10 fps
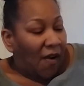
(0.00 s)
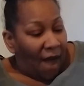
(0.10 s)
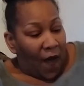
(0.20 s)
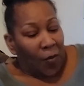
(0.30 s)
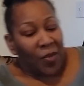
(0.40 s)

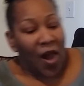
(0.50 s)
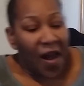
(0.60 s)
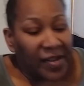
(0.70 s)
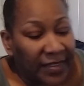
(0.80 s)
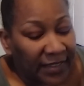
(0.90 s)
I
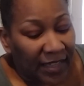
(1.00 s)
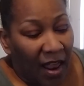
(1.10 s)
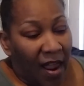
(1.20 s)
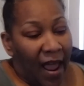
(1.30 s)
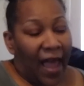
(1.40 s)

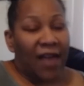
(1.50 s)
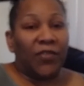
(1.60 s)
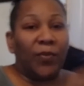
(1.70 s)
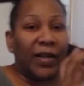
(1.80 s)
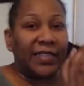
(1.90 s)

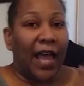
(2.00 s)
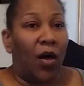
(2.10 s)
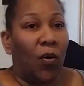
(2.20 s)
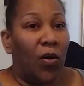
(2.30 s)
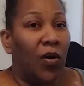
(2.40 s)
haven't worked
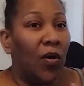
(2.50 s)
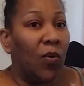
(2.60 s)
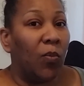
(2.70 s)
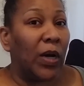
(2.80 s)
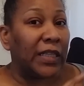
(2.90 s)
out
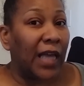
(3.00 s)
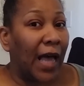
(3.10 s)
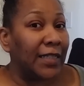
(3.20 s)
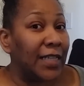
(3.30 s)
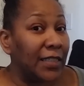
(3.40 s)
what the
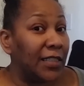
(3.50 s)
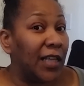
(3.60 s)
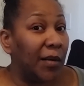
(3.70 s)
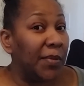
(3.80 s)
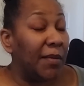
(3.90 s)
contest is
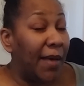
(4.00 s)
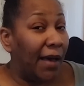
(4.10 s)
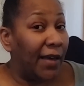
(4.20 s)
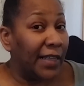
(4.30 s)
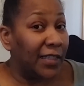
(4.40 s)
gonna be
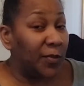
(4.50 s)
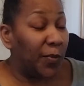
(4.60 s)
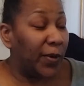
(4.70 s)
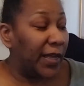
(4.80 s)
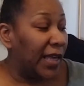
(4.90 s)
about at this
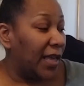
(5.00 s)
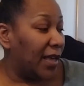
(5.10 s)
point.